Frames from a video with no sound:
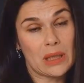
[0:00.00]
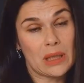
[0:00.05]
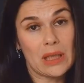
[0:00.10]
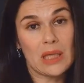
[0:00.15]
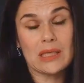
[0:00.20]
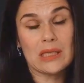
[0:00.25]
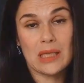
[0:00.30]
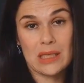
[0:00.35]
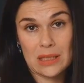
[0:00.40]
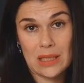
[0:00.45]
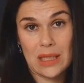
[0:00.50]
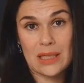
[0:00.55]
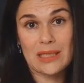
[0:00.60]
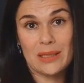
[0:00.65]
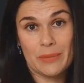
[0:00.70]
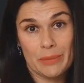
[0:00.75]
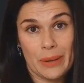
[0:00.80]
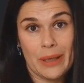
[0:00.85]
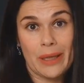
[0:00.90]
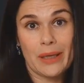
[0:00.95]

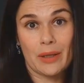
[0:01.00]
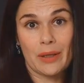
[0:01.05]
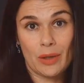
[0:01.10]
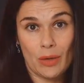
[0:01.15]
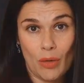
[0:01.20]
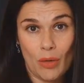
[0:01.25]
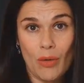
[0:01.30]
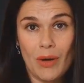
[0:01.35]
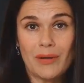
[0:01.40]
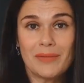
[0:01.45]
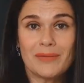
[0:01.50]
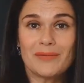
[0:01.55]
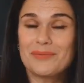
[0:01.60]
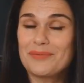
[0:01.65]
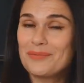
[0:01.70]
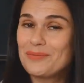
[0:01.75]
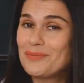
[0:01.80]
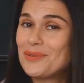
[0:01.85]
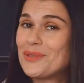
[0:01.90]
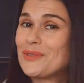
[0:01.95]
Emotionally intelligent people
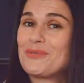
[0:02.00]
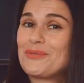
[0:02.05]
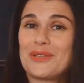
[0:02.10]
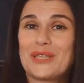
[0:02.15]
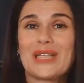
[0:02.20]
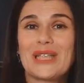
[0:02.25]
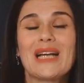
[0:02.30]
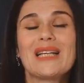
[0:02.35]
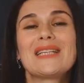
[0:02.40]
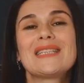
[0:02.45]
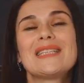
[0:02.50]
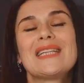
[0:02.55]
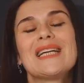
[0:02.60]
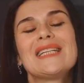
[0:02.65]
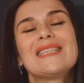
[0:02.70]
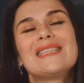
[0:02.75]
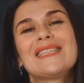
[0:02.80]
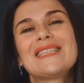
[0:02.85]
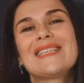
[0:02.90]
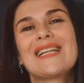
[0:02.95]
believe in their
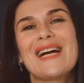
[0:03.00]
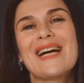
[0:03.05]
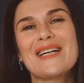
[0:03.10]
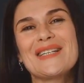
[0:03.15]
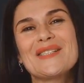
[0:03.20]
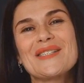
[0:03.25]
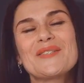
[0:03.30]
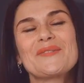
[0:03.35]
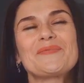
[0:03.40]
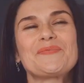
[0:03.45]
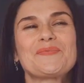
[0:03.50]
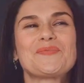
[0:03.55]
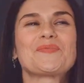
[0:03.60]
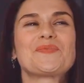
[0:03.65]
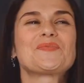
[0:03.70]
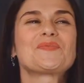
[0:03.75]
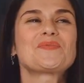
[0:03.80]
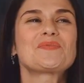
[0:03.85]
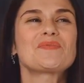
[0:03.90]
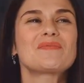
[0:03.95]
ability to learn and
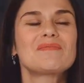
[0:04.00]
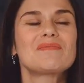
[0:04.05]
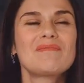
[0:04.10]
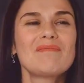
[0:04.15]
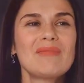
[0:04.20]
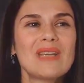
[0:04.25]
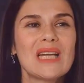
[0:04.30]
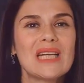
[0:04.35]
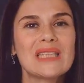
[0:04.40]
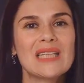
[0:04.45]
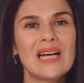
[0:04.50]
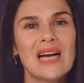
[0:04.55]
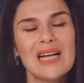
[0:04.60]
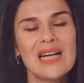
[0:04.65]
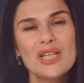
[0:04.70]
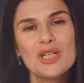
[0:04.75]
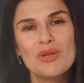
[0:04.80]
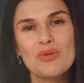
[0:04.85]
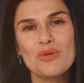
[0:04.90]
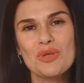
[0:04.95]
grow, and they
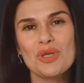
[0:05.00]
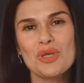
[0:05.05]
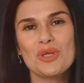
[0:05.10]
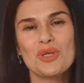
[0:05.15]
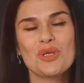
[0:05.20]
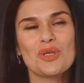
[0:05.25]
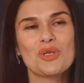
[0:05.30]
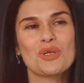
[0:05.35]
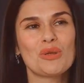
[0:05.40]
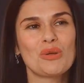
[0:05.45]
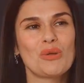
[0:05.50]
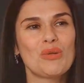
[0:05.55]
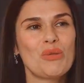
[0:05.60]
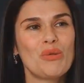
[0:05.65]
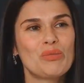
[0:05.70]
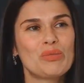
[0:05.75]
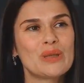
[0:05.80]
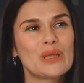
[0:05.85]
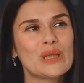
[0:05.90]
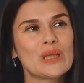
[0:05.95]
face challenges with a
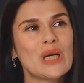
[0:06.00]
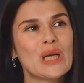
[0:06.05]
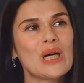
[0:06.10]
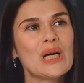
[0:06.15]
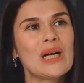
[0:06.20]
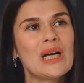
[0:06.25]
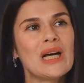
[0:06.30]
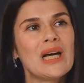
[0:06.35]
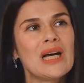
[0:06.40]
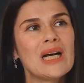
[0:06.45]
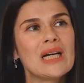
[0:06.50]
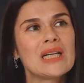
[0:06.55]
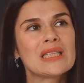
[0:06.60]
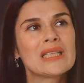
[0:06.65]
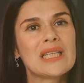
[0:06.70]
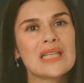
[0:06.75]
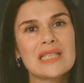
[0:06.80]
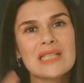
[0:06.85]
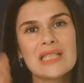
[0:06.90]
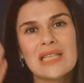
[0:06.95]
can-do
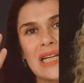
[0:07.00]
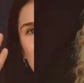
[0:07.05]
attitude.